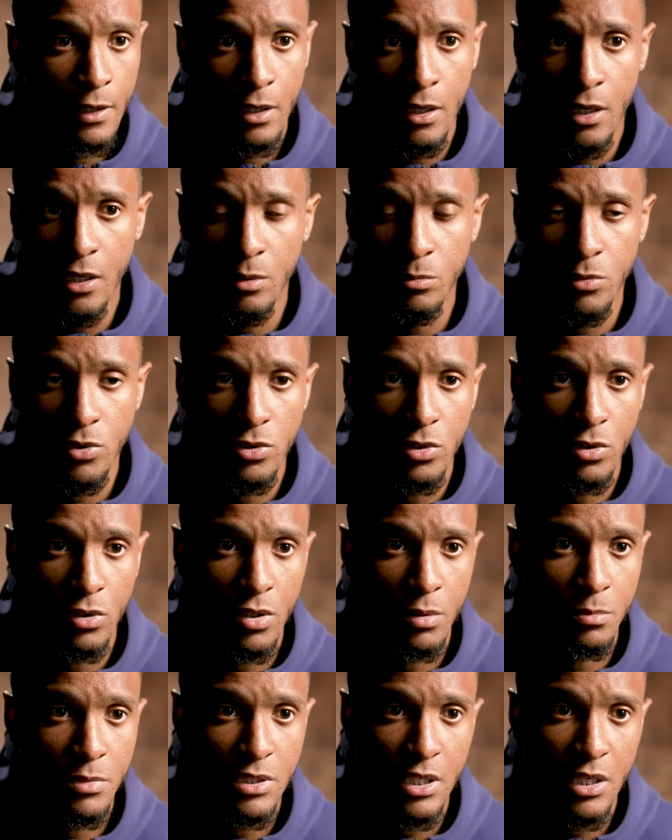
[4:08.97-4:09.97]
And I'm sure
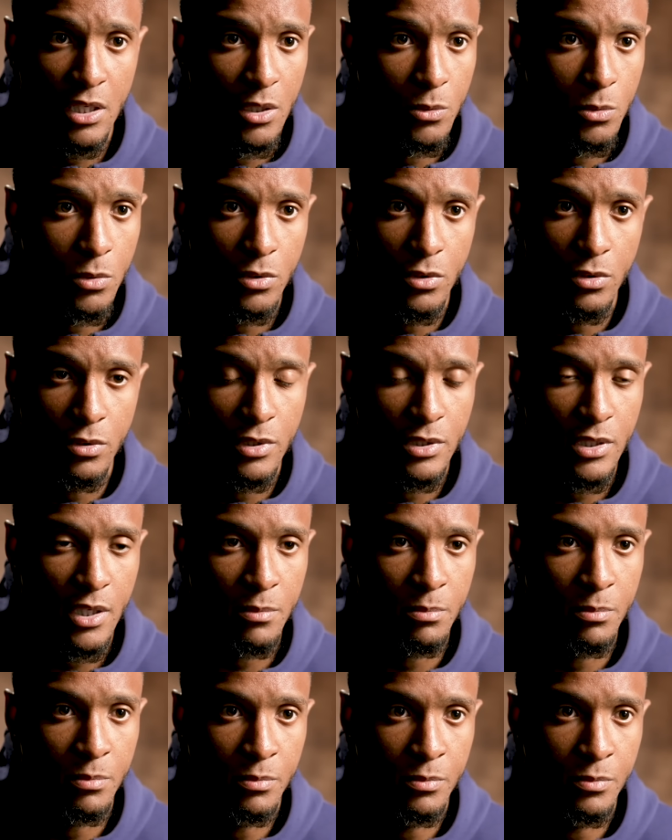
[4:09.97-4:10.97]
come Saturday we'll do the same.